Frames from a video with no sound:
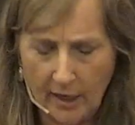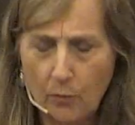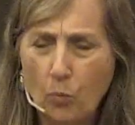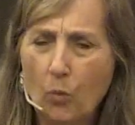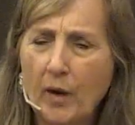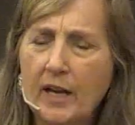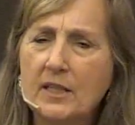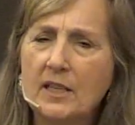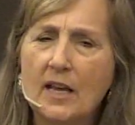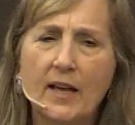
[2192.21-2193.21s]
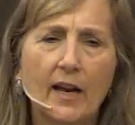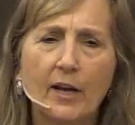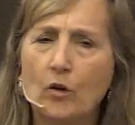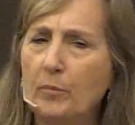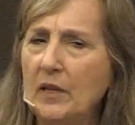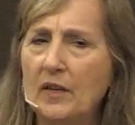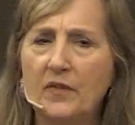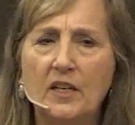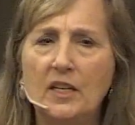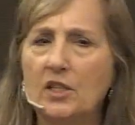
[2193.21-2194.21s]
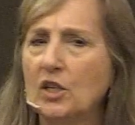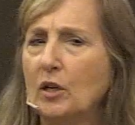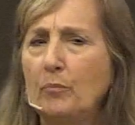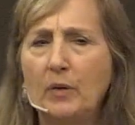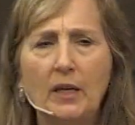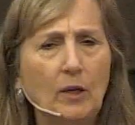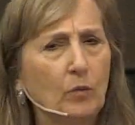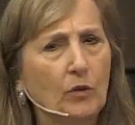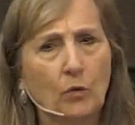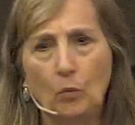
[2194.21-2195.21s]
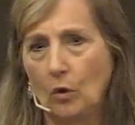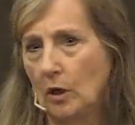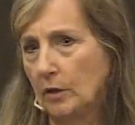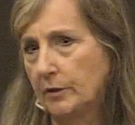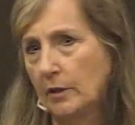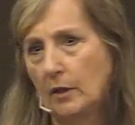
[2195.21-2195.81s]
And when I say that, I don't mean that they need to compete with the world.